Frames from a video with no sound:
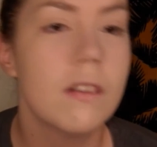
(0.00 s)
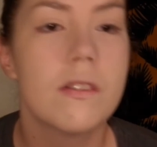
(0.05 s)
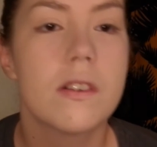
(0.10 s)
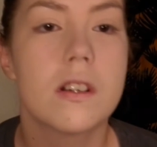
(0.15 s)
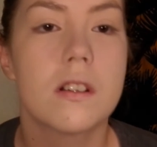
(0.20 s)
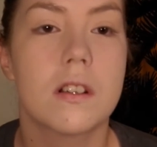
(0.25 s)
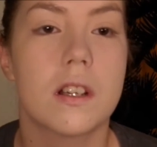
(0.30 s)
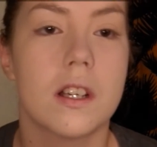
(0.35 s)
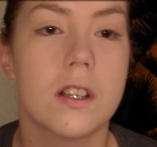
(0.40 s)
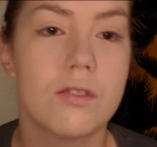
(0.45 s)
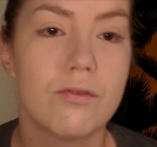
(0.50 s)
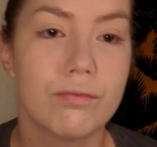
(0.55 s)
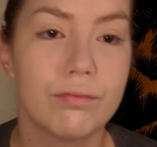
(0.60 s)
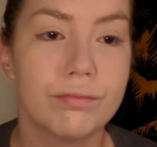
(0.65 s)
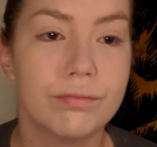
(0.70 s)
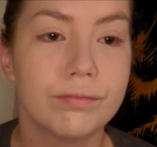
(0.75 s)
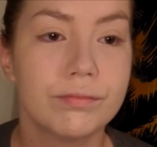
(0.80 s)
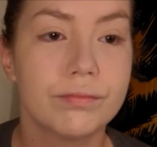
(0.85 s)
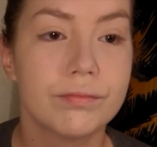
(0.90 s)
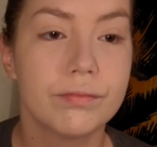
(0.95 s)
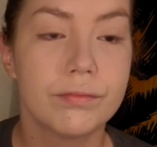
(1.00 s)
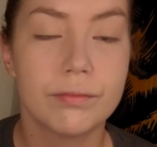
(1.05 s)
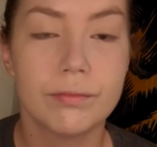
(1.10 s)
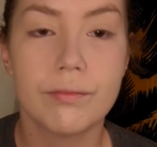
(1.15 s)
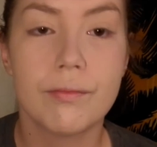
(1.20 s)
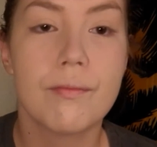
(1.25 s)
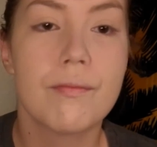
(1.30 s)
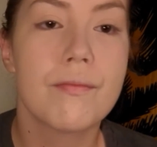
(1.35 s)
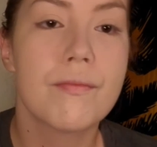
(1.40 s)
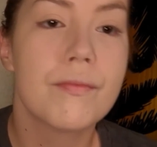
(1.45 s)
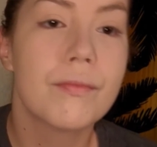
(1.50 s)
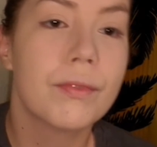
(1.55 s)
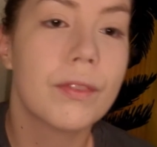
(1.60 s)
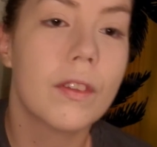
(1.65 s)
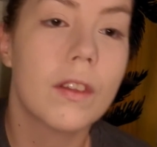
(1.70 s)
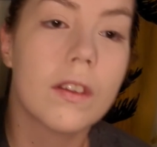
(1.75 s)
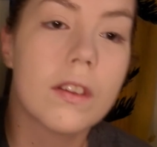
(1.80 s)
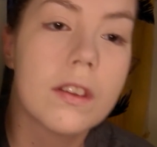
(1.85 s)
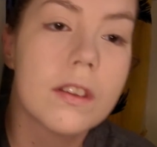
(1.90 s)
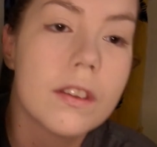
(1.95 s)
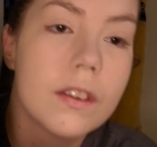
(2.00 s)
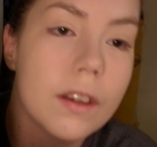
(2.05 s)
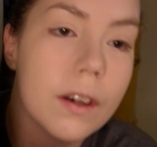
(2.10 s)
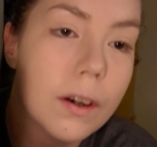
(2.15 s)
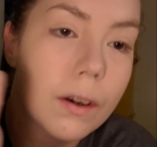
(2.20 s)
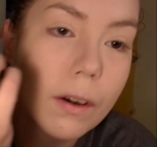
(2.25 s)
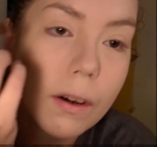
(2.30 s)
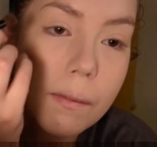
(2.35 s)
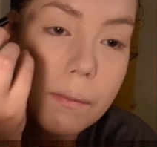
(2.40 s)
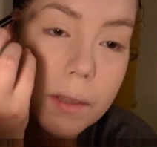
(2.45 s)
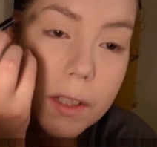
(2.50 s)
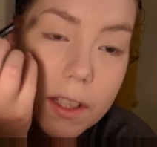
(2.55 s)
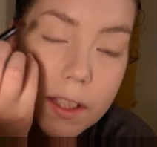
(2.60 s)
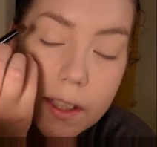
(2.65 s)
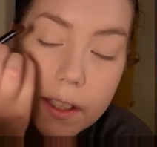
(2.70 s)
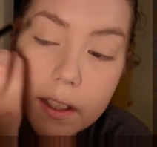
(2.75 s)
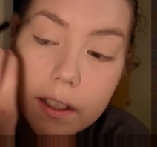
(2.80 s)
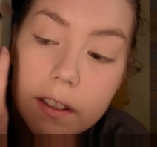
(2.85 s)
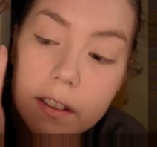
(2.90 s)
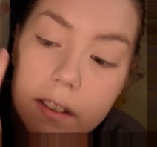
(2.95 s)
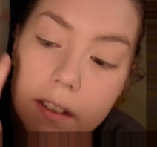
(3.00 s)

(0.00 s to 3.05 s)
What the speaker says: Okay. So I'm going to